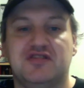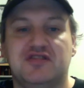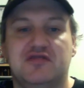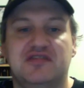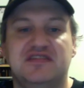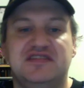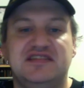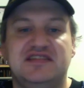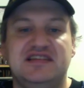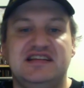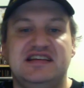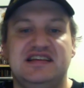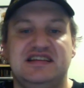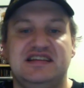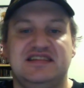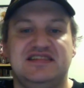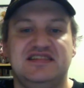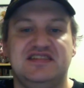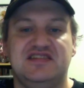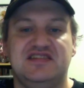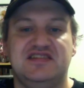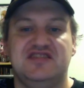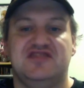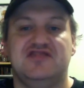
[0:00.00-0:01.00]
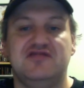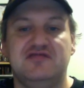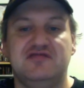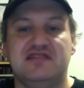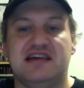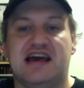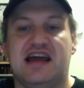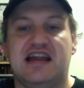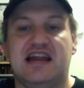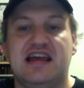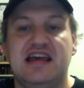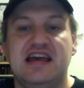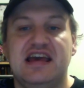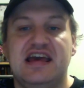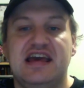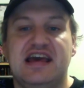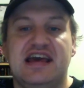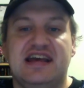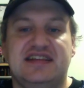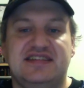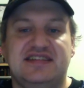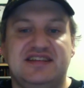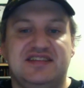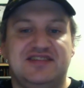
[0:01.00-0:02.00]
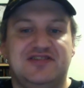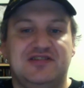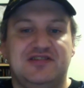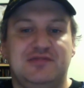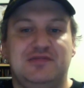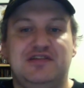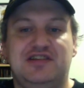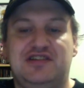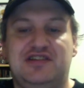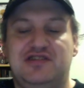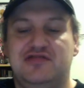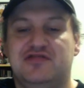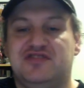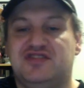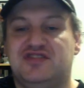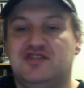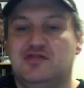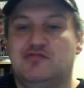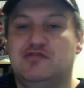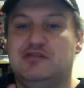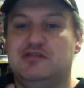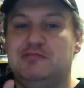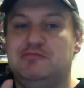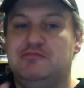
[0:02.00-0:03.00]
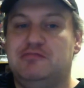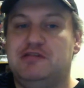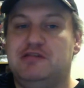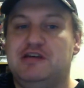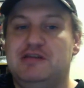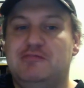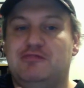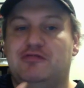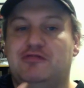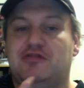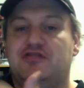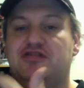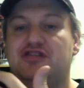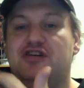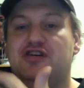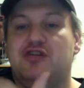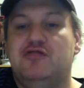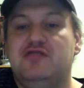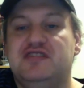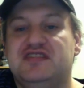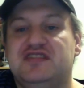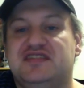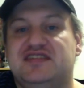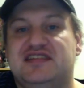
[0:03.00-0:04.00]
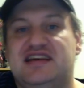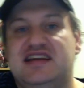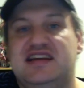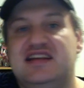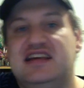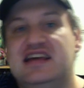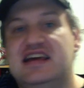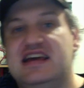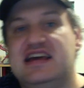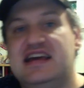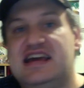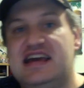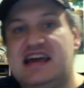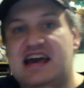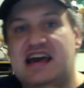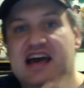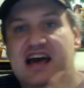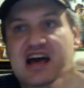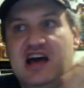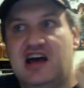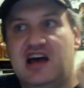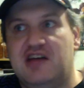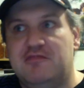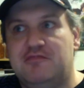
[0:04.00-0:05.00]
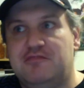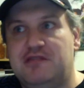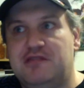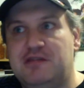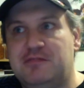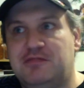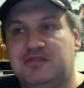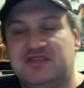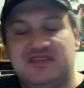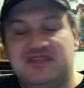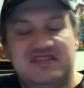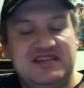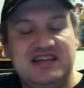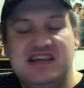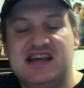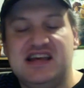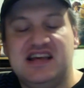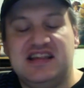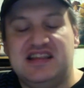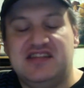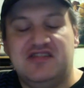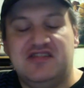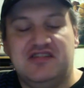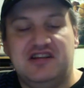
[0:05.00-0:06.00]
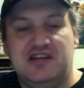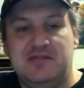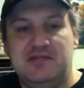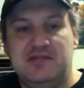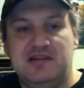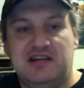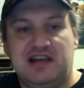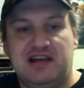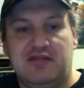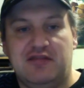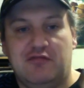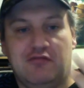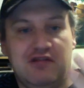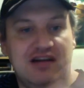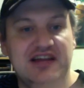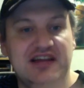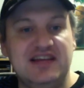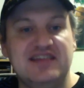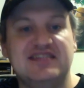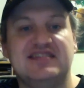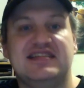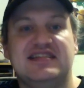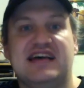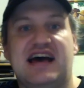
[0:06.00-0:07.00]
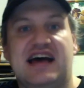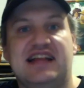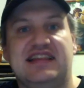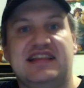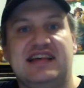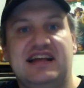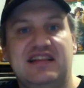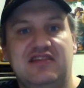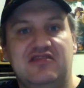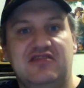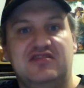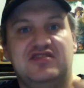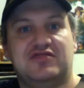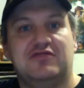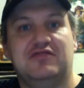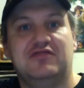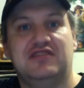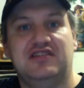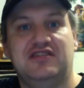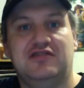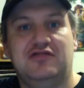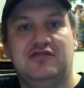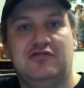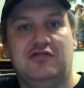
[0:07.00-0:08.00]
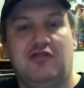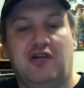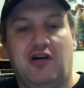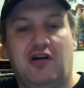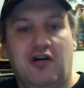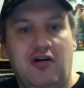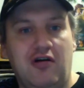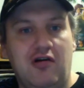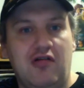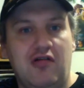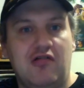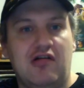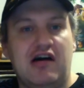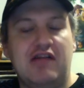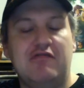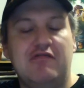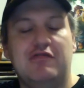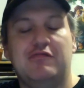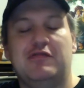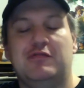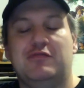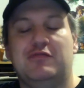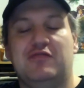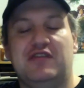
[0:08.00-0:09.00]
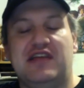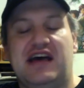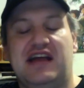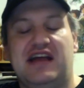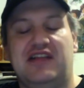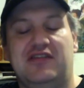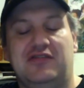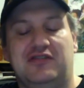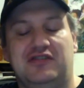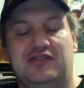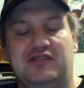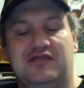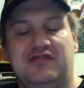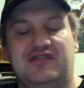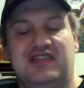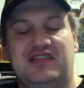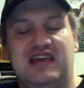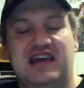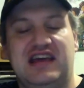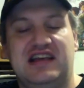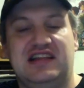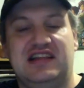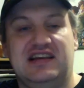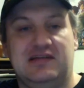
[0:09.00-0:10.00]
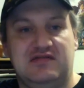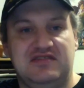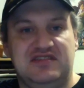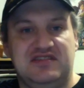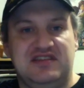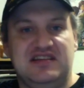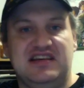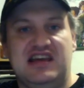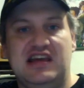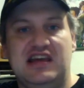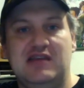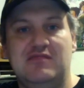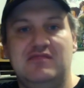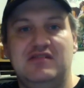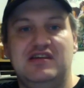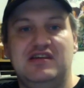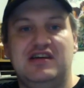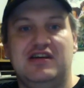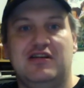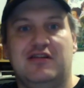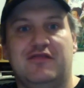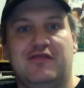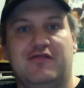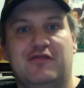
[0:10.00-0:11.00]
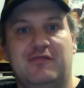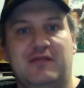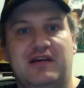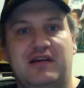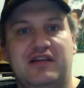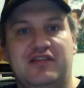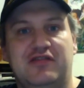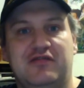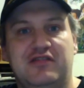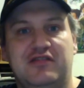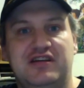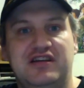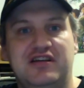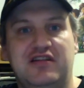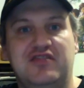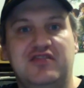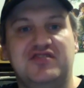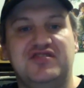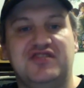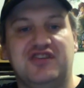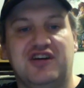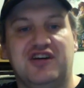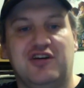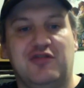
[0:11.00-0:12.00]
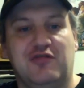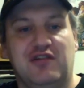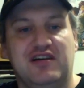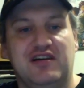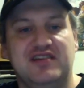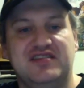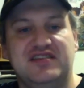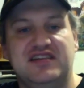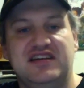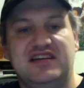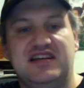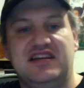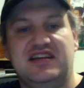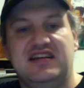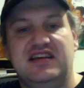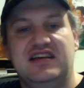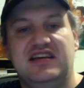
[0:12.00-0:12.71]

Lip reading: it's easy to do that. It's extremely cute, so when people notice it, people see it, they're going to be like, what is that? That looks really cool. Oh, I remember that little thing. That was a Game Gear from like 30 years ago, wasn't it?